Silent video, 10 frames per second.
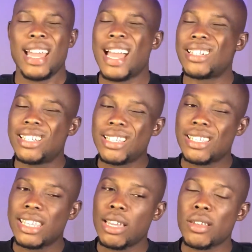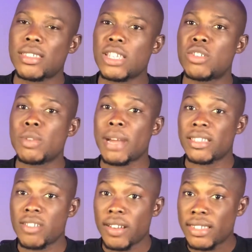And these girls tend to be
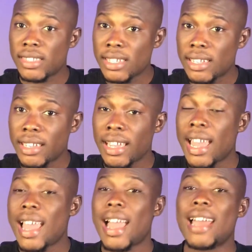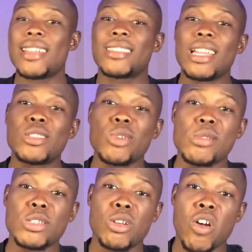materialistic and they tend to
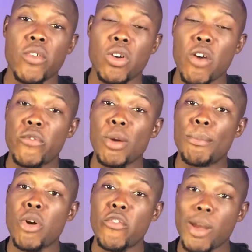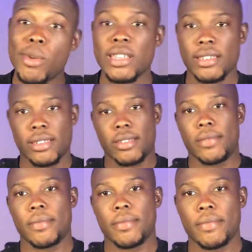always come from poor families,
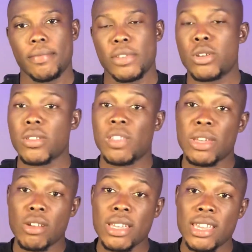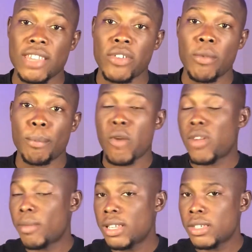because it's majorly girls from poor
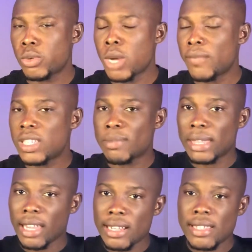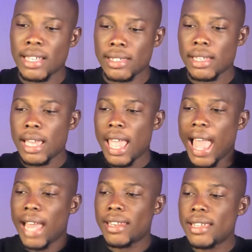families who have this mentality that
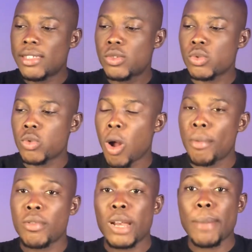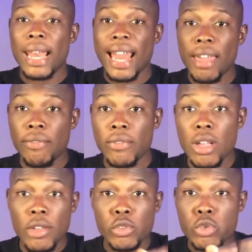I need to upgrade my life
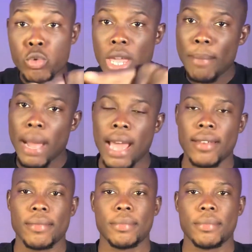through a man.